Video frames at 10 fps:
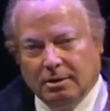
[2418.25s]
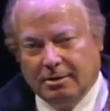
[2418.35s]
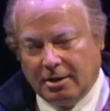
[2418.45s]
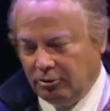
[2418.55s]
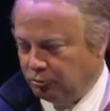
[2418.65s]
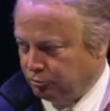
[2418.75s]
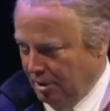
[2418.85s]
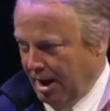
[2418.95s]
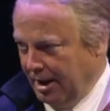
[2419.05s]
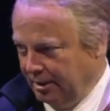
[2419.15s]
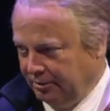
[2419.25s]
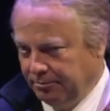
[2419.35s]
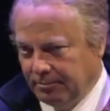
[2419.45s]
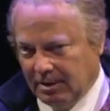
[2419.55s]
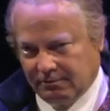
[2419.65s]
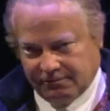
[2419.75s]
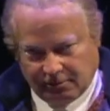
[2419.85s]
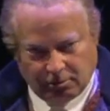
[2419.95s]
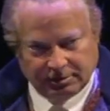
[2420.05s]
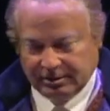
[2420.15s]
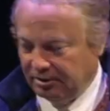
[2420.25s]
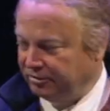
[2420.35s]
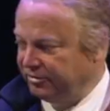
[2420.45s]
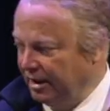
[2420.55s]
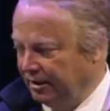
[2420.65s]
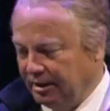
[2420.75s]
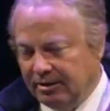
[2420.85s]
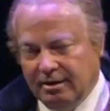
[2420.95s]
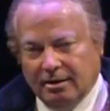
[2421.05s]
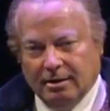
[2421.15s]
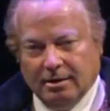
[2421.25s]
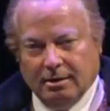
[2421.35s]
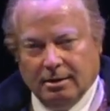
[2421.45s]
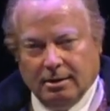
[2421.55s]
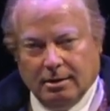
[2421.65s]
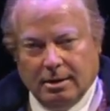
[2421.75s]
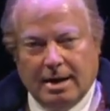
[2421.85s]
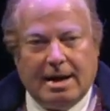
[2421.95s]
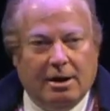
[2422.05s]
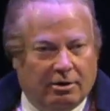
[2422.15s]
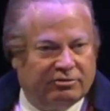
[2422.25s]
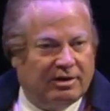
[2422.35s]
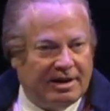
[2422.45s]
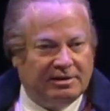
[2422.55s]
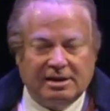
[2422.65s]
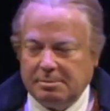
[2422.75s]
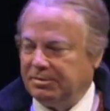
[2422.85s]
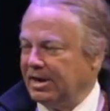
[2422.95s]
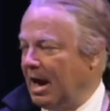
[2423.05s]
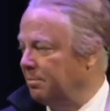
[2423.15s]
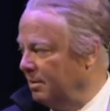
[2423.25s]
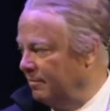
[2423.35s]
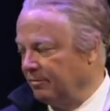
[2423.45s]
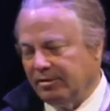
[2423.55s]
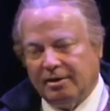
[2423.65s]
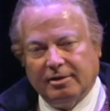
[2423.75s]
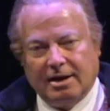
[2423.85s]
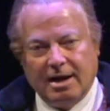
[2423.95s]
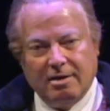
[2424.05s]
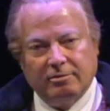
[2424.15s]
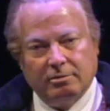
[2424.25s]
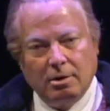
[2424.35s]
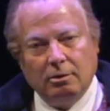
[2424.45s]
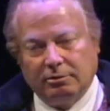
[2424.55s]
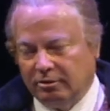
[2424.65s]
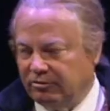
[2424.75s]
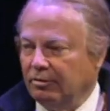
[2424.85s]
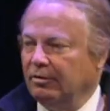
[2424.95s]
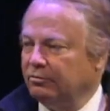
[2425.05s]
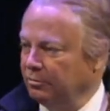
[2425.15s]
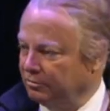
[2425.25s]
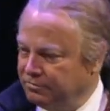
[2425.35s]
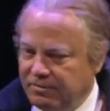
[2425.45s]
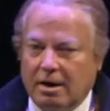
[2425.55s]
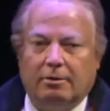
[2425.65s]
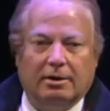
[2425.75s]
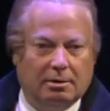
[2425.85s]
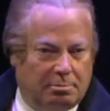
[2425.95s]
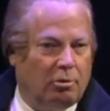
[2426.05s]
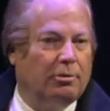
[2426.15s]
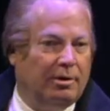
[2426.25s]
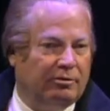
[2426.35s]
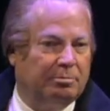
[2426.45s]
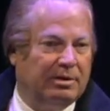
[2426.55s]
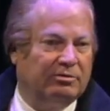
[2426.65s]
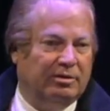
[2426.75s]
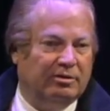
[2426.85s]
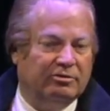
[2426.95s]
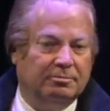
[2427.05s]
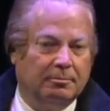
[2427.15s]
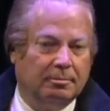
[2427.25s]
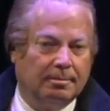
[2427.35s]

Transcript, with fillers: And then you dry it and fold it and send it. And I also like to keep a copy of everything that I ever wrote, and so this was very laborious business.